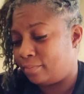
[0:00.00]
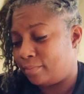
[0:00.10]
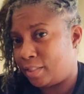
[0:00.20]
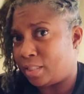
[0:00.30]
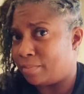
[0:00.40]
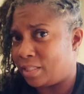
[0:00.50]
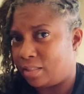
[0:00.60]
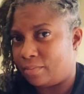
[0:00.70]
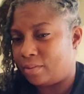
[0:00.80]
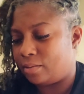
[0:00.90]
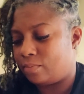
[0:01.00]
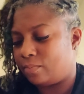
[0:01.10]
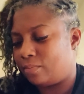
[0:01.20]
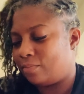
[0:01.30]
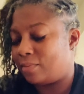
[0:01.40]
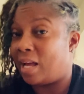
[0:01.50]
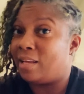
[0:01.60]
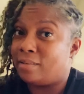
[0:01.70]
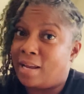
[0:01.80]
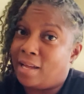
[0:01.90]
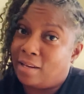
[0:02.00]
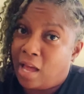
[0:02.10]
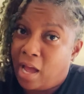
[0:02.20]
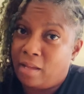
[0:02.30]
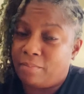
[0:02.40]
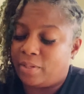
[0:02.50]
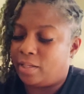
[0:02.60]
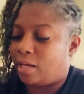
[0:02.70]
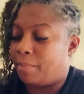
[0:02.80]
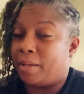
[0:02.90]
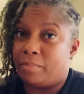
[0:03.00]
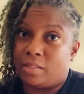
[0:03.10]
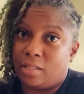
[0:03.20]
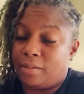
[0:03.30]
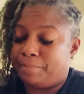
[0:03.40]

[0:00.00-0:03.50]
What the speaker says: Sometimes. Not a lot, but I babysit.